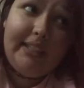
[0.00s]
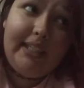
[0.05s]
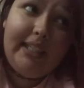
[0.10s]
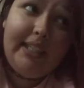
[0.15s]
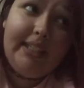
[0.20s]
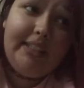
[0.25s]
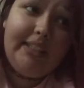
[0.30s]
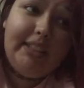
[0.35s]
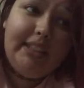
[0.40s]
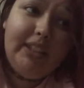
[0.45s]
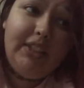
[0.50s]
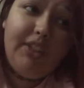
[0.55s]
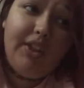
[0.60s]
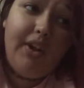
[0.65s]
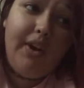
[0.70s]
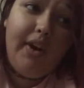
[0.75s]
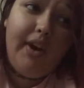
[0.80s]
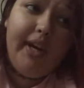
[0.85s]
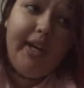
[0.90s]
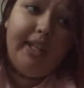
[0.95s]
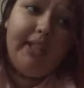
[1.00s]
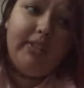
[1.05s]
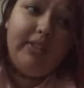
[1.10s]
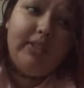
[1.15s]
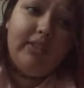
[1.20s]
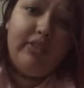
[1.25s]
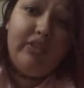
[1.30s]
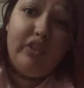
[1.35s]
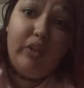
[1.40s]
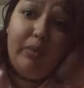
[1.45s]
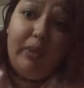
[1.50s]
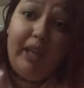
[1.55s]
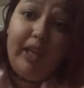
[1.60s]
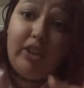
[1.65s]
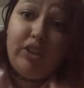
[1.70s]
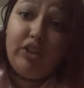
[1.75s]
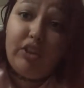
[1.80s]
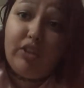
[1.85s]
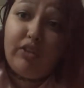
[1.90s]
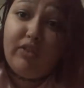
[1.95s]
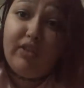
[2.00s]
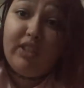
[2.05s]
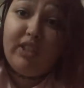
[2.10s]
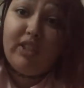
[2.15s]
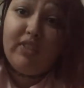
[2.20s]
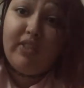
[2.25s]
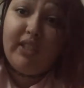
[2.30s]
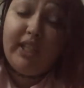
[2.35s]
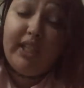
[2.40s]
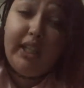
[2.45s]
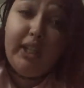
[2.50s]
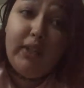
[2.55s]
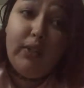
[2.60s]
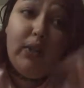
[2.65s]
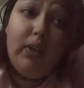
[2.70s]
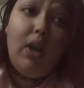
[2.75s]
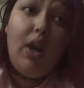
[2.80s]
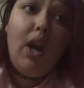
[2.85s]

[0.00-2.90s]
I did not film an outro for this video.